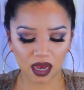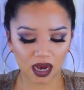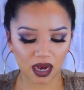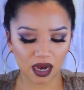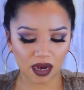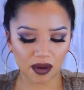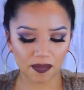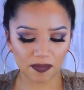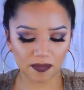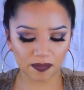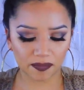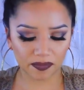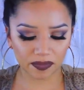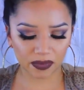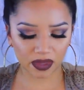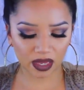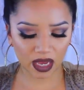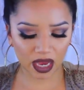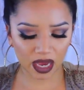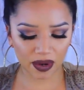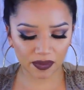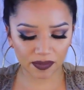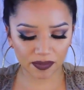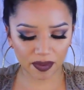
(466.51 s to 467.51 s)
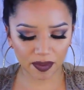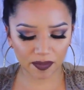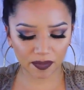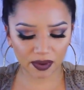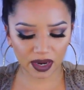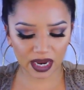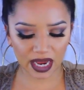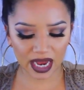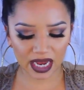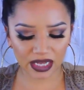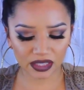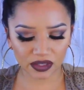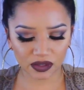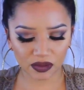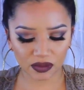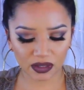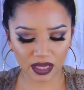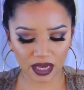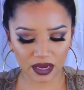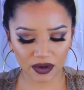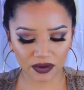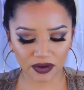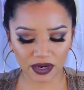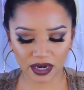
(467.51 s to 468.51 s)
I remember I had to
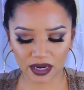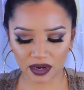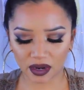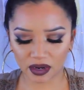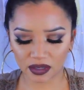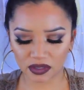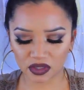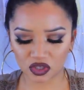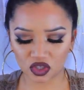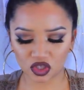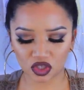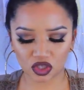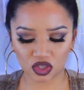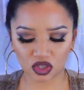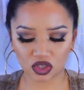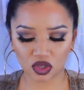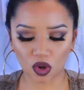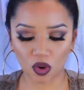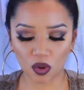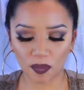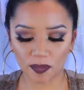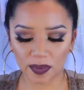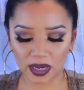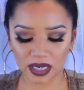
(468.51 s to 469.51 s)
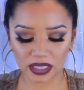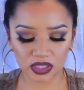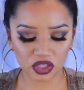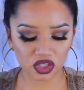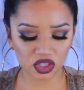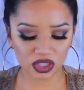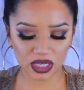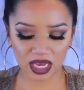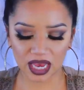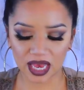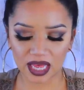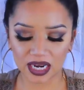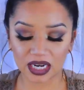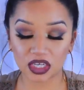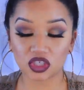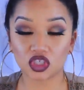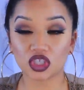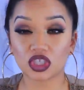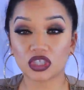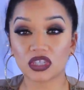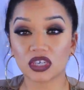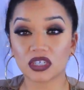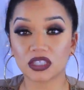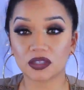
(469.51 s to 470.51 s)
layer it on so much and it
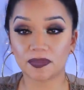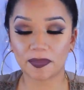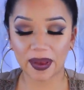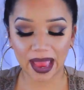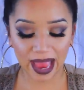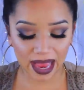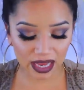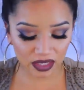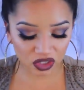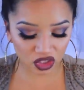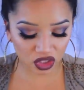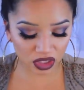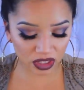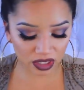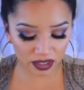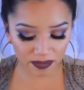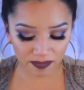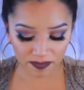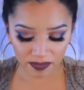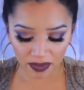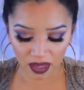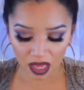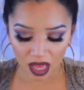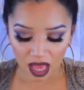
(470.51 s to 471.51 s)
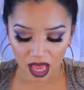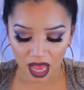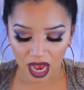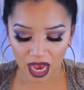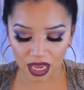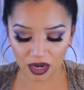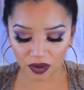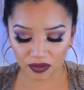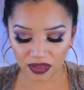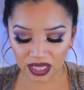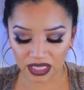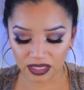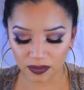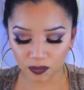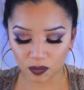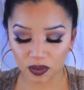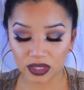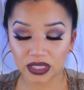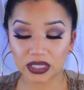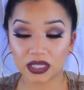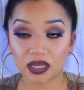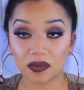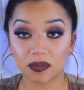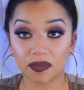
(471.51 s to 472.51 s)
just looked patchy. I know that
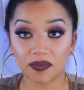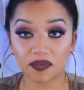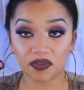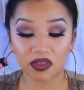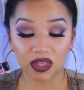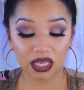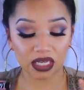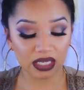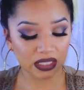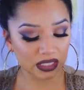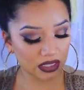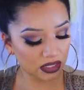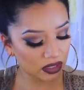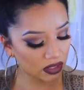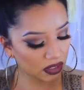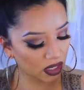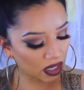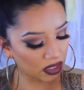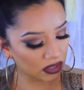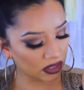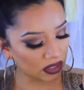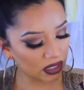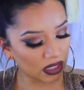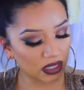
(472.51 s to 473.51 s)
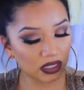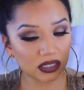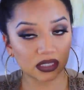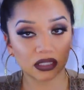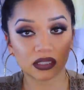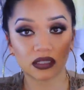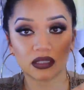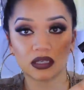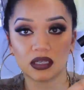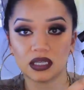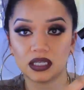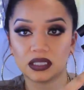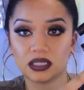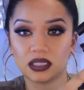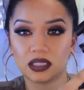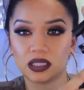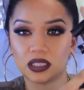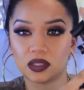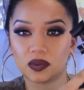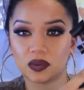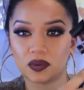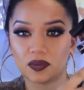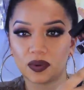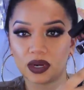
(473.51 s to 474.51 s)
with some of these glosses, it's
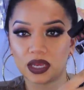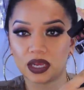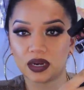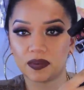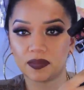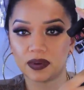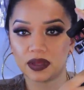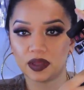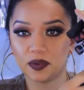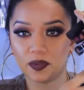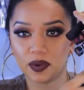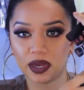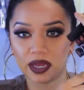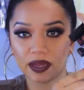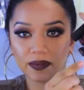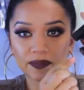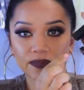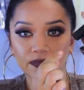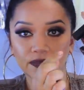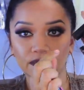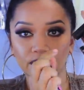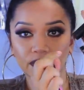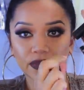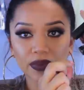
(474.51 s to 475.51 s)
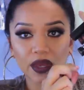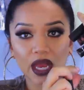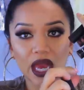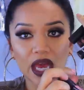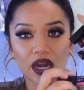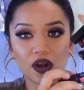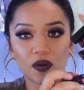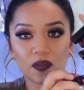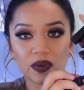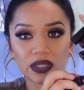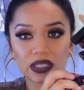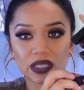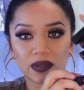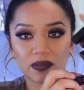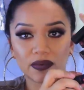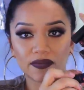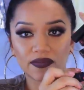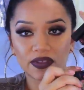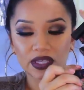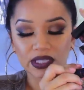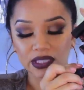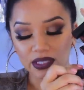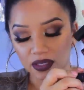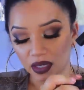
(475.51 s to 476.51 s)
this one right here, by the way. I know with some
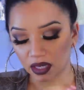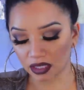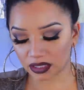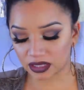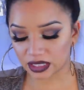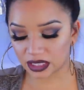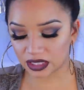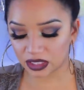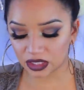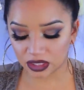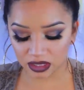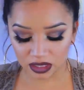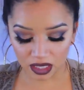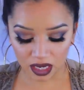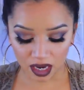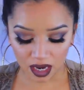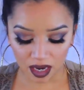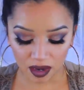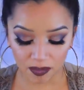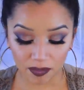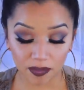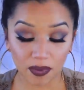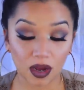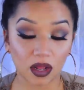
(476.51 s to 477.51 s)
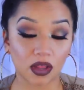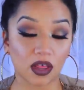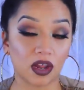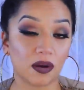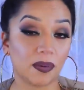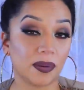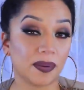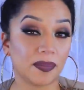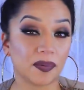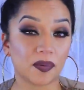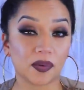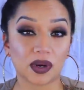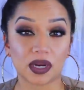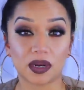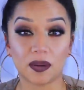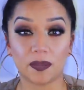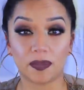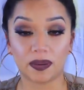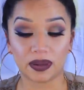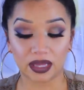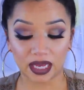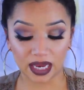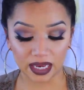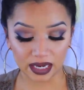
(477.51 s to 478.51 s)
of these glosses, a lot of people were
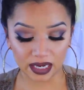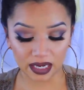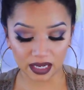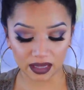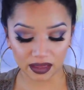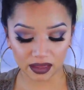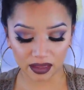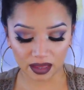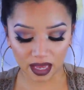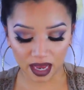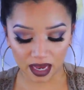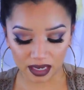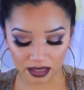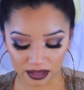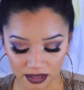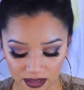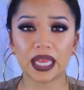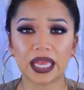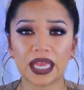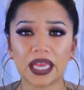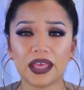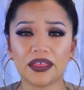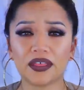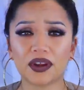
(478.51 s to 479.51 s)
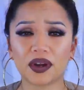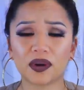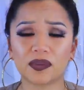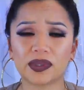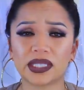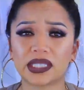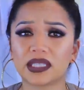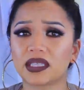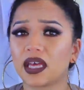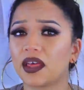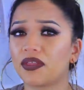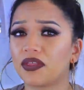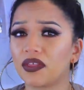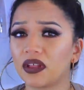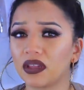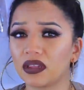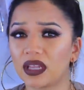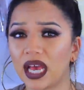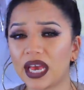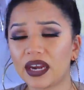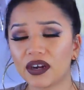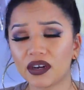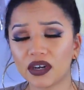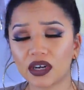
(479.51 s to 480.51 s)
complaining that either it was the
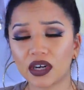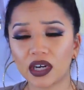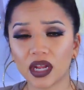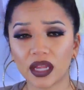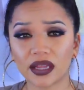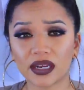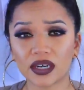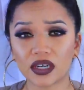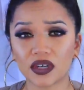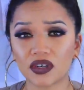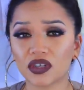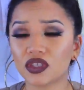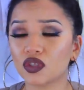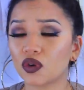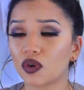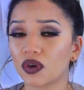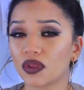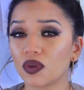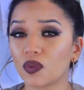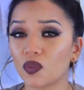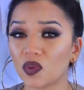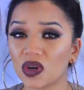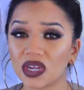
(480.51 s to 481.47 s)
lighter colors or the